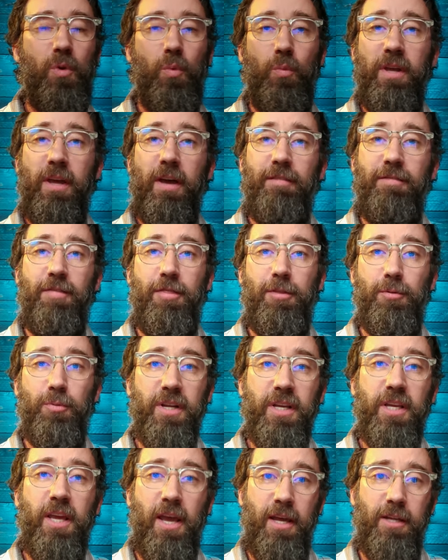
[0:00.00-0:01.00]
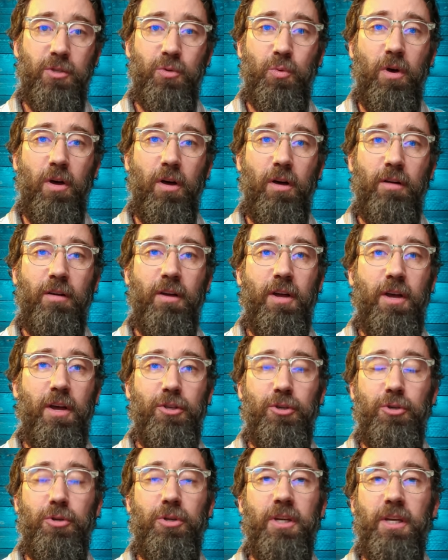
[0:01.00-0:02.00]
we have 3K twill,
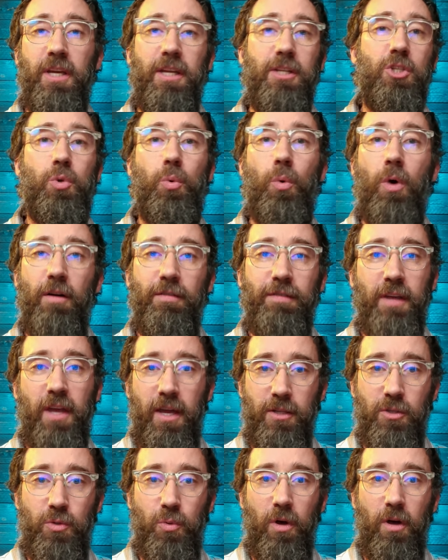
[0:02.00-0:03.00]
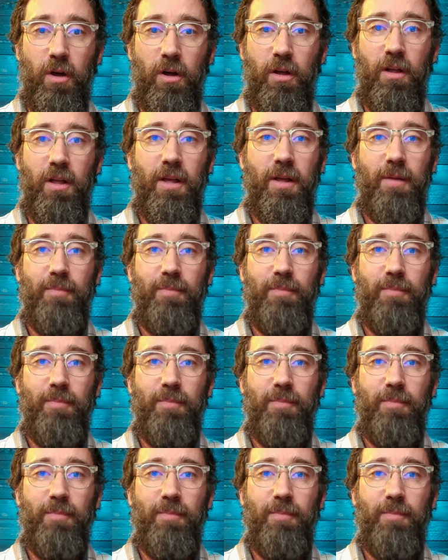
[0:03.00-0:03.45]
you can get 12K twill,